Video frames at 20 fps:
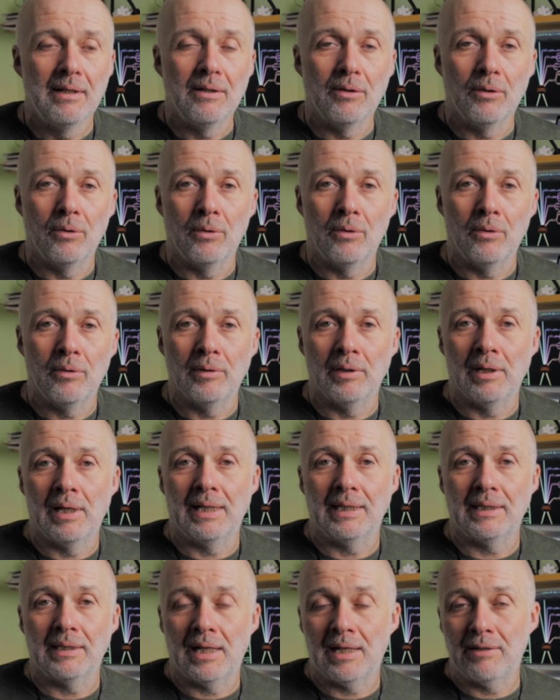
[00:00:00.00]
Or
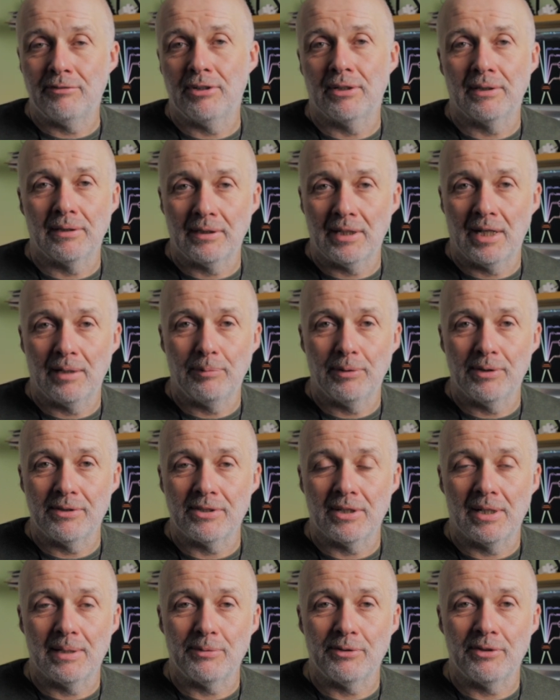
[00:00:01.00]
like I've done a couple of
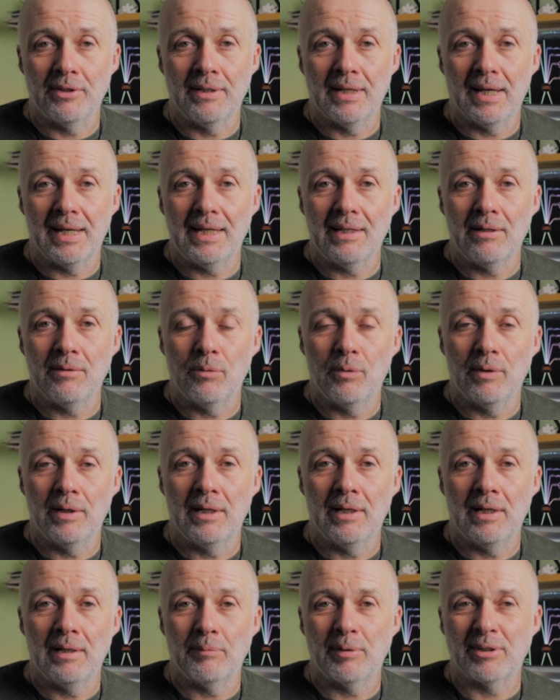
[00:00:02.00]
times today
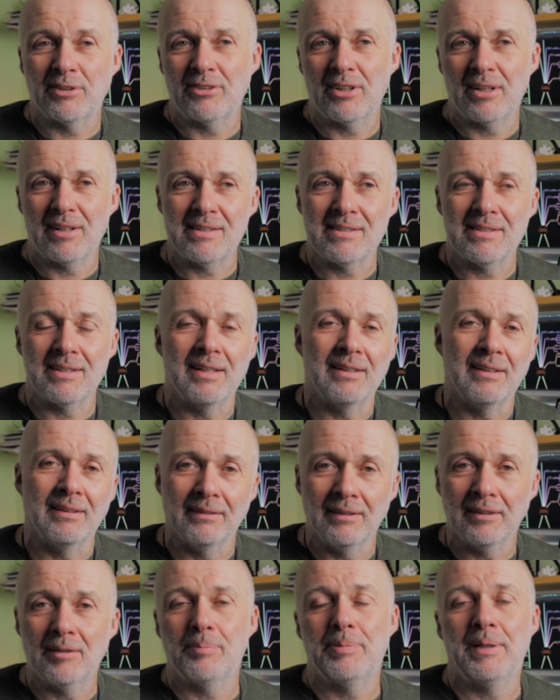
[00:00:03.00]
where I started to get a
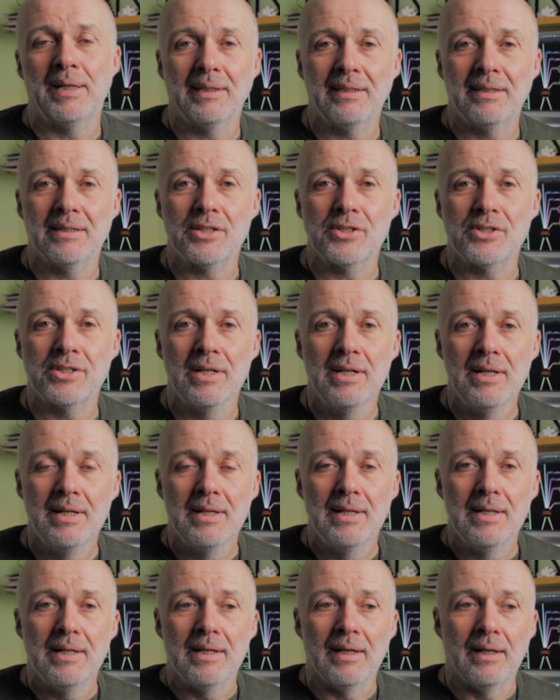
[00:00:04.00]
little peckish,
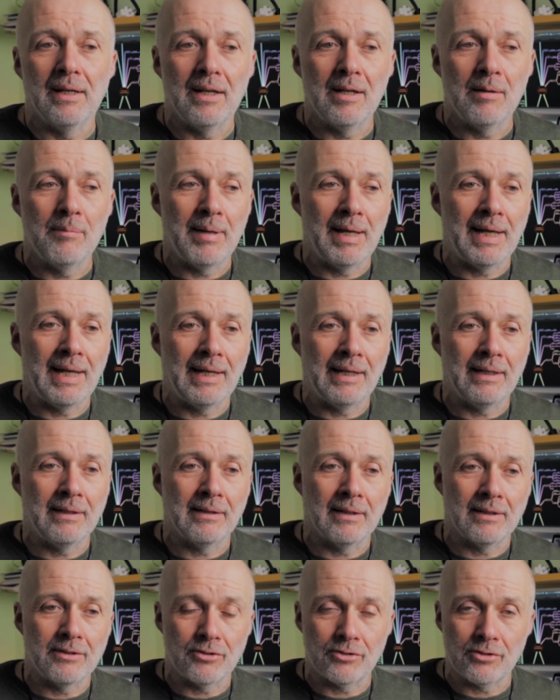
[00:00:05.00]

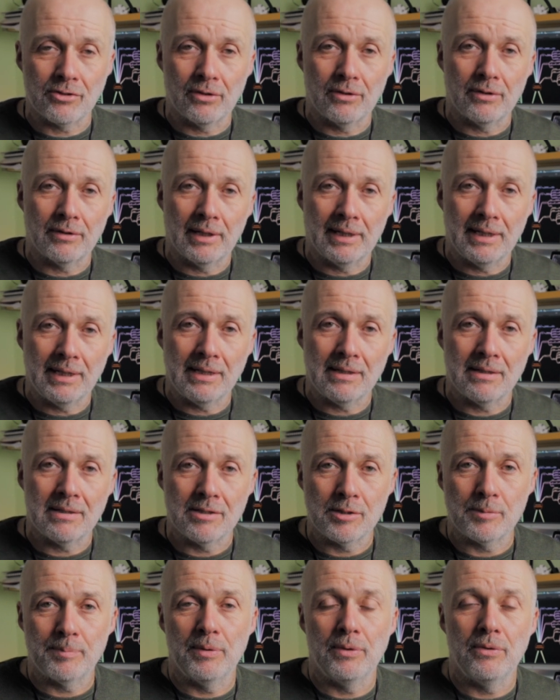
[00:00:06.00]
and I just got a
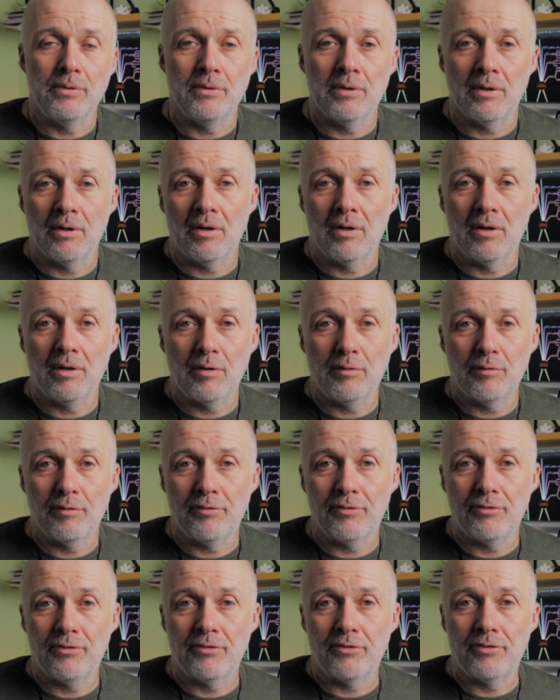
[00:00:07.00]
spoon
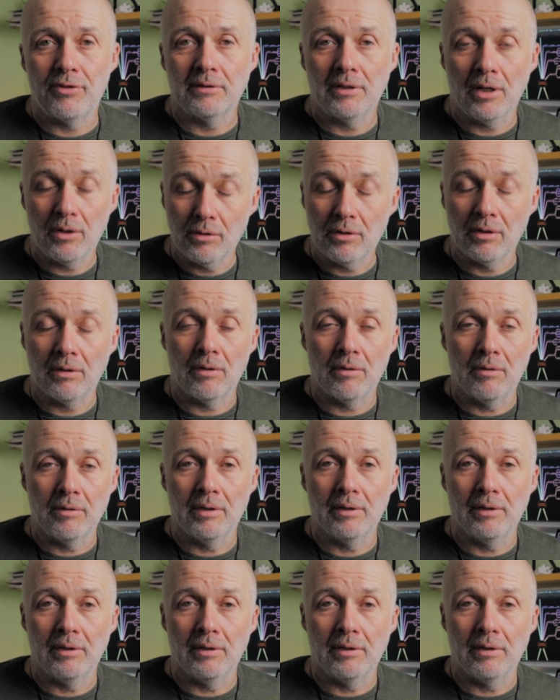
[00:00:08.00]
of coconut